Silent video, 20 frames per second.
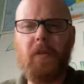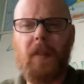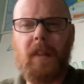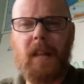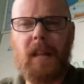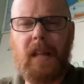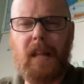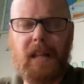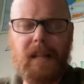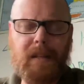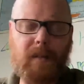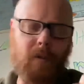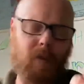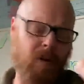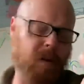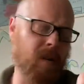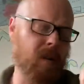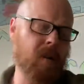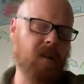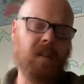the knees
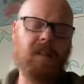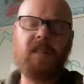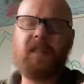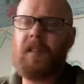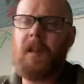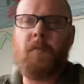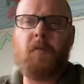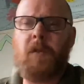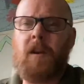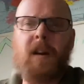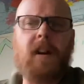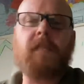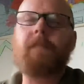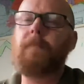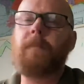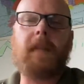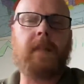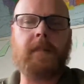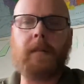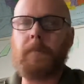or somewhere.
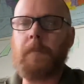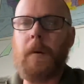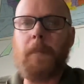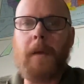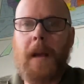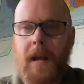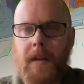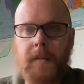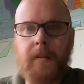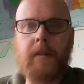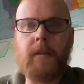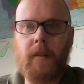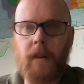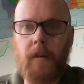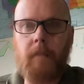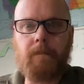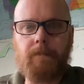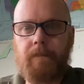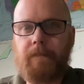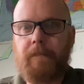Listen, my pants,
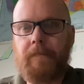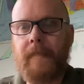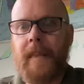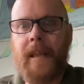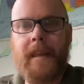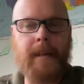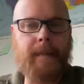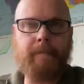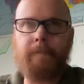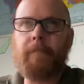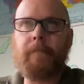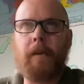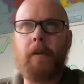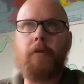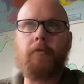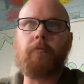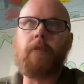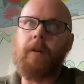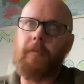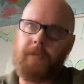they, they're
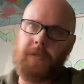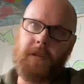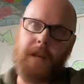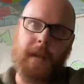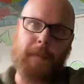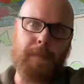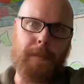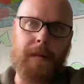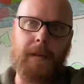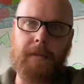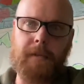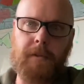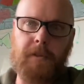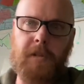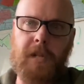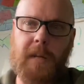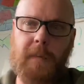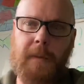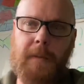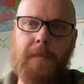in rough shape, ladies and
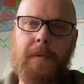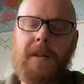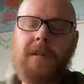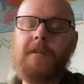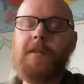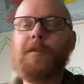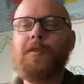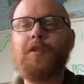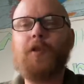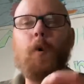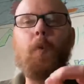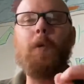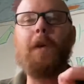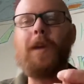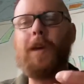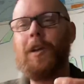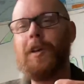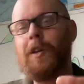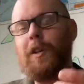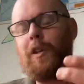gentlemen. So we
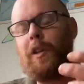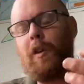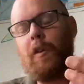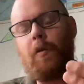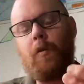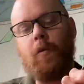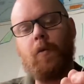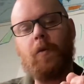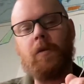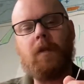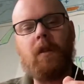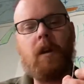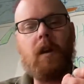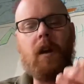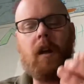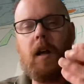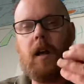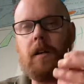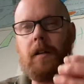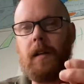can use
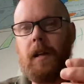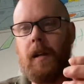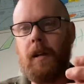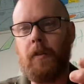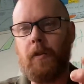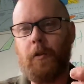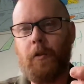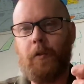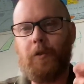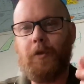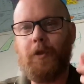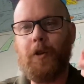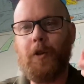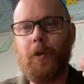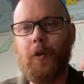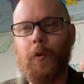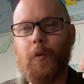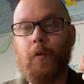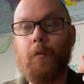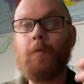a needle
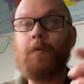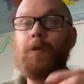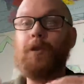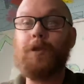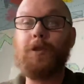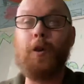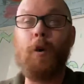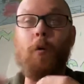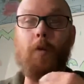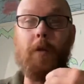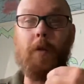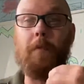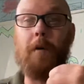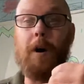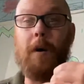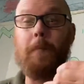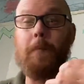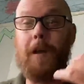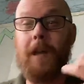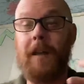to sew them
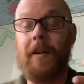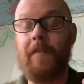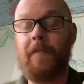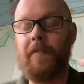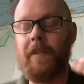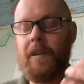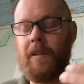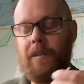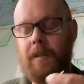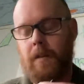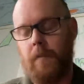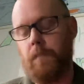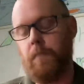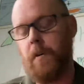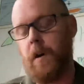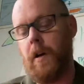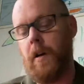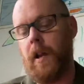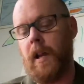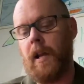up and fix them.
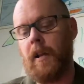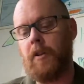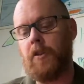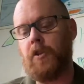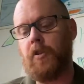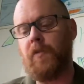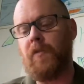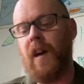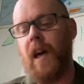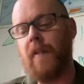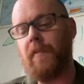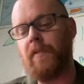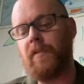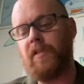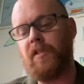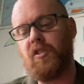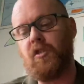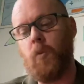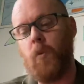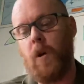But in a survival
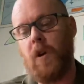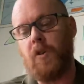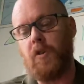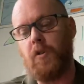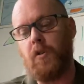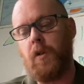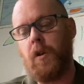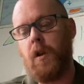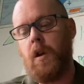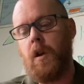situation,